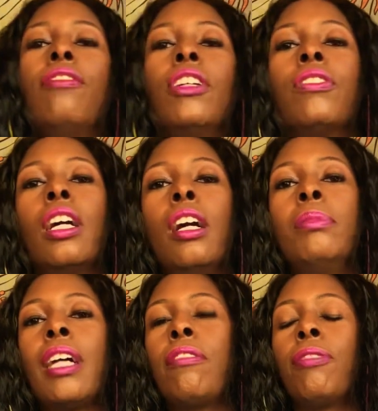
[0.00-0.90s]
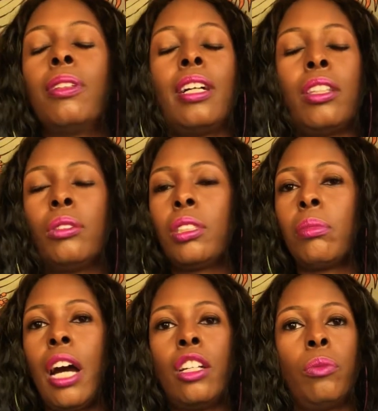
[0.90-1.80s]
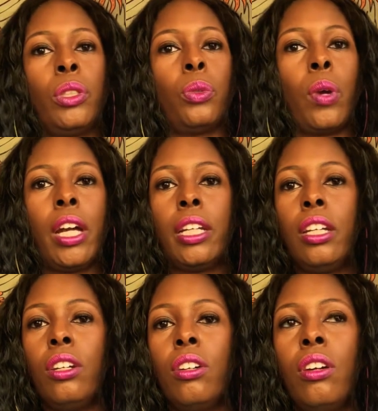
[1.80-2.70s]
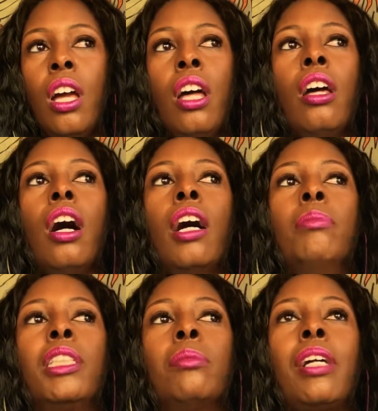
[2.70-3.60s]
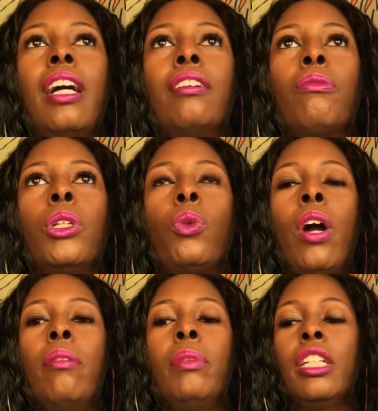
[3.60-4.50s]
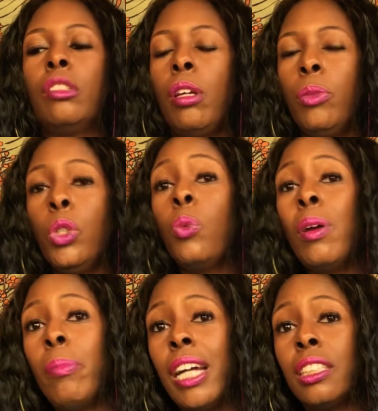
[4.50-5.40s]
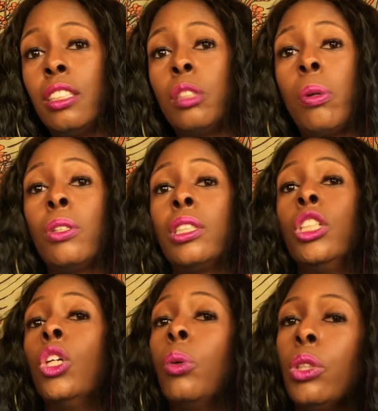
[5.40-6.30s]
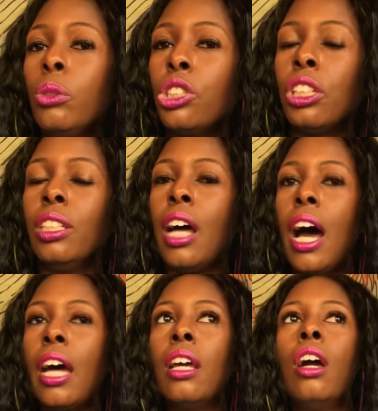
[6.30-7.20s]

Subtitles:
of Cups. I feeling like there's some kind of regret here, some kind of regret because maybe you went back to this person knowing you should not,